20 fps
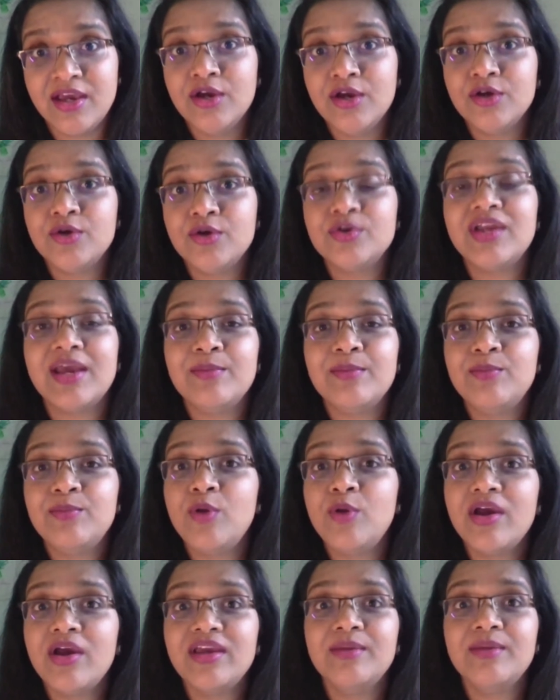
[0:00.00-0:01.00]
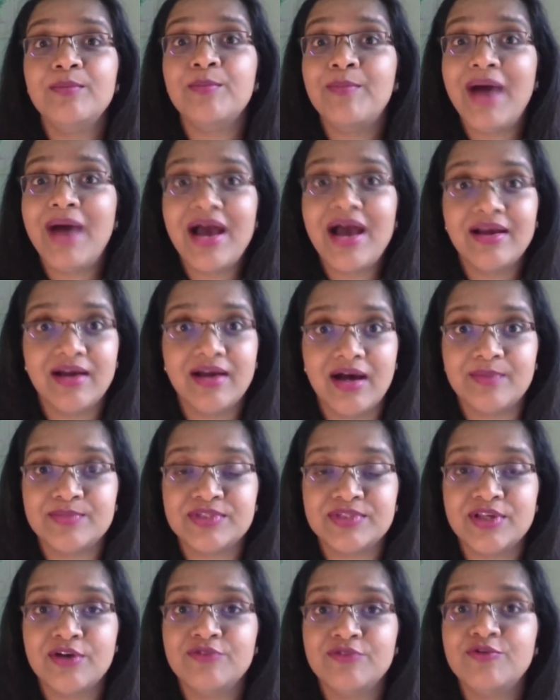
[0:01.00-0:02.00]
could employ
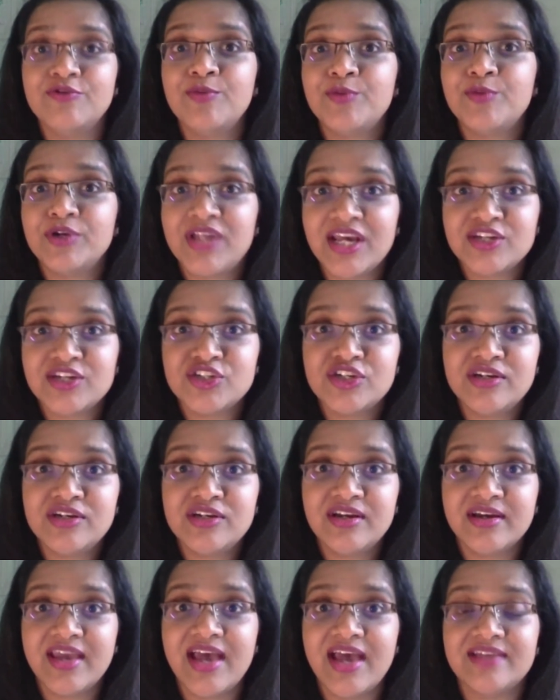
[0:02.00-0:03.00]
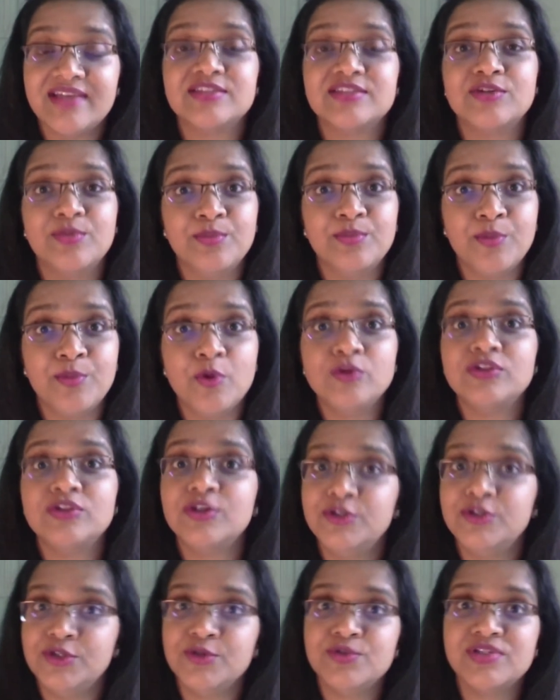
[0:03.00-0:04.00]
backups for protection against both
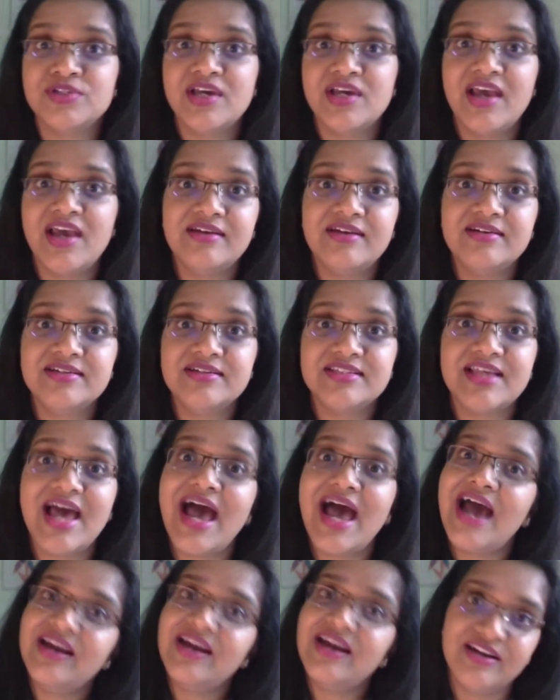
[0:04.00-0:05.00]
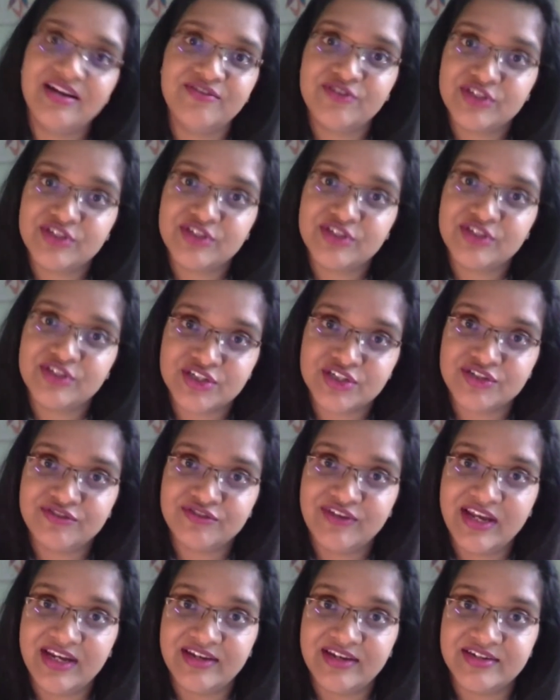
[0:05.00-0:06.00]
user errors and infrastructure
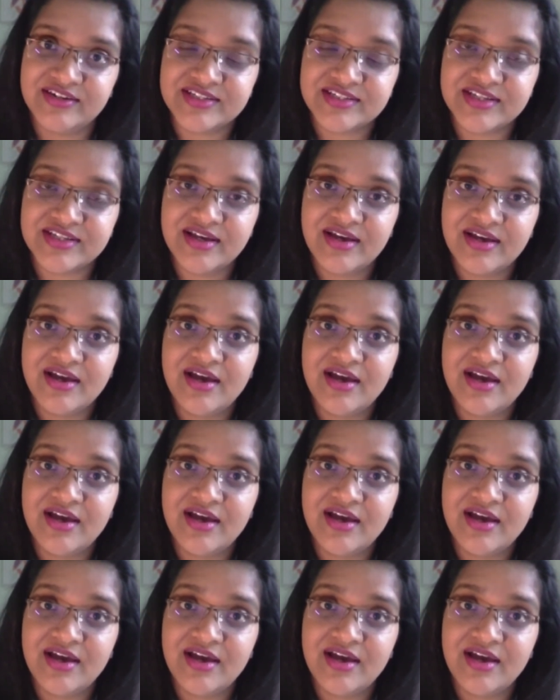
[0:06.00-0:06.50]
failures.